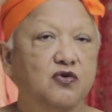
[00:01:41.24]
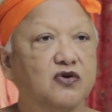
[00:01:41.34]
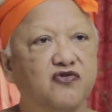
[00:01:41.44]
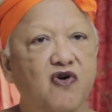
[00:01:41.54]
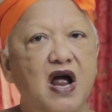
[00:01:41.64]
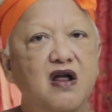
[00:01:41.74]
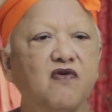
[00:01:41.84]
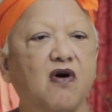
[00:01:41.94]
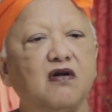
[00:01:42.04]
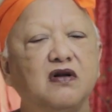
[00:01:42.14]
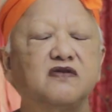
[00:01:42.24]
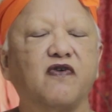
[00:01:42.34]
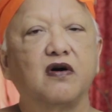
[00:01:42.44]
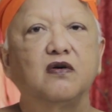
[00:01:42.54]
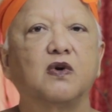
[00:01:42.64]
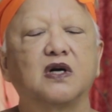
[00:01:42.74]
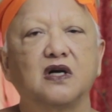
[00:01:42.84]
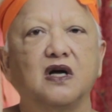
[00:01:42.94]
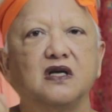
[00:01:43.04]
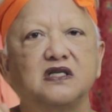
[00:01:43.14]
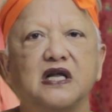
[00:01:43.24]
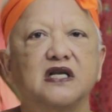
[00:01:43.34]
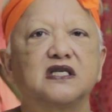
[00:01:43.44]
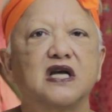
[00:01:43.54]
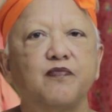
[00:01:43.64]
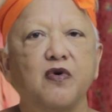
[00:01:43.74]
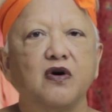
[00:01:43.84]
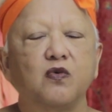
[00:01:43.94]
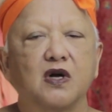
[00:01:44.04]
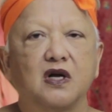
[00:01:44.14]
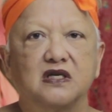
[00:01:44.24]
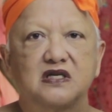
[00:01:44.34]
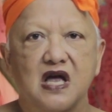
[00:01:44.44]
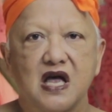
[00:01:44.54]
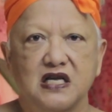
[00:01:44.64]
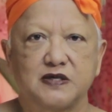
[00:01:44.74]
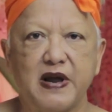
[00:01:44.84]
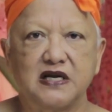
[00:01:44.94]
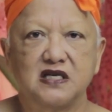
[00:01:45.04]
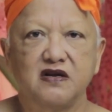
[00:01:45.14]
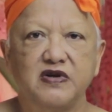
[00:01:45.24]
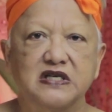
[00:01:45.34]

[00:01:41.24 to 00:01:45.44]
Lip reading: to drive all these foreign workers, and the Singaporean worker is expensive.